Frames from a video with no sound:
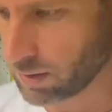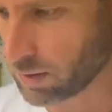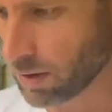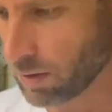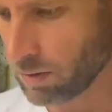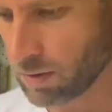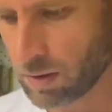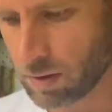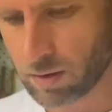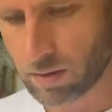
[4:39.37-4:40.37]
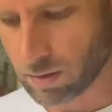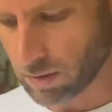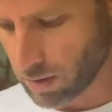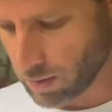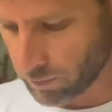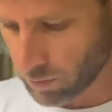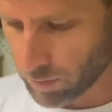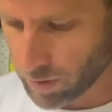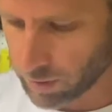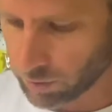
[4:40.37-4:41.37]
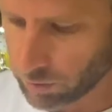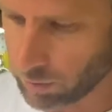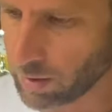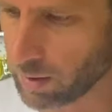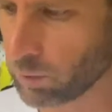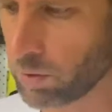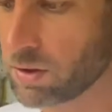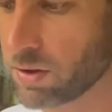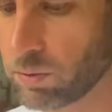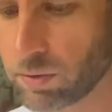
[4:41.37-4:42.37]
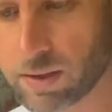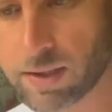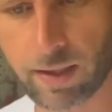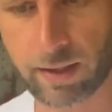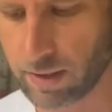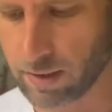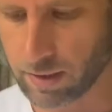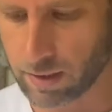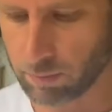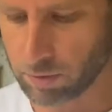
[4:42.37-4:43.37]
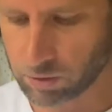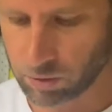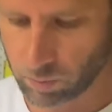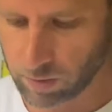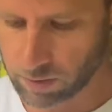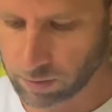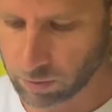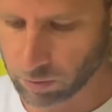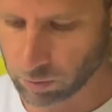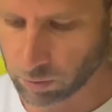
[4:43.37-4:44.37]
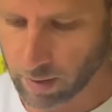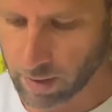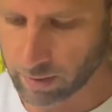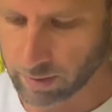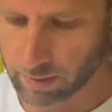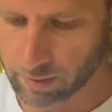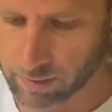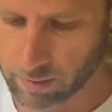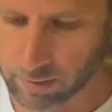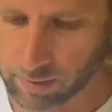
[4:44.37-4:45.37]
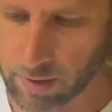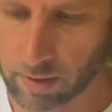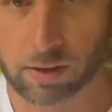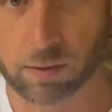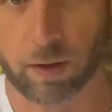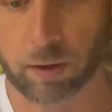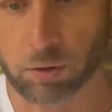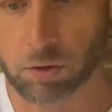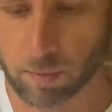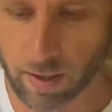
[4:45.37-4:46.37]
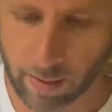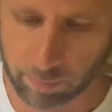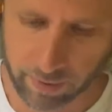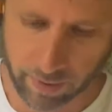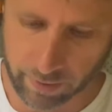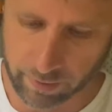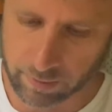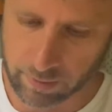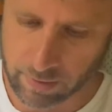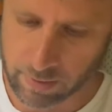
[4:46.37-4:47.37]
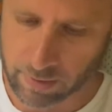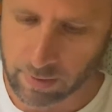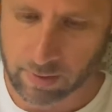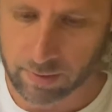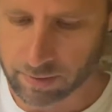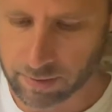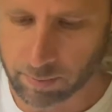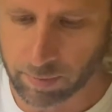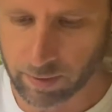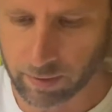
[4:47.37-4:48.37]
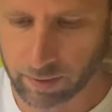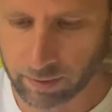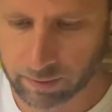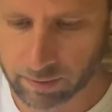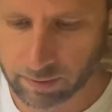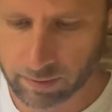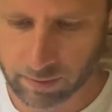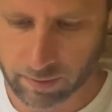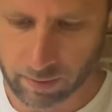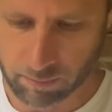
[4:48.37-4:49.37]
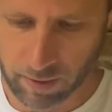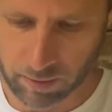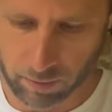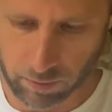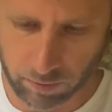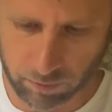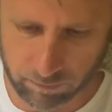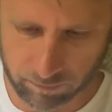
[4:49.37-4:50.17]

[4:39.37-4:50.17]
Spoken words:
So I've got my glue, and I've got just a little container here, and I'm going to squeeze the glue out into the container so I can use my applicator to dip it in there and make the glue.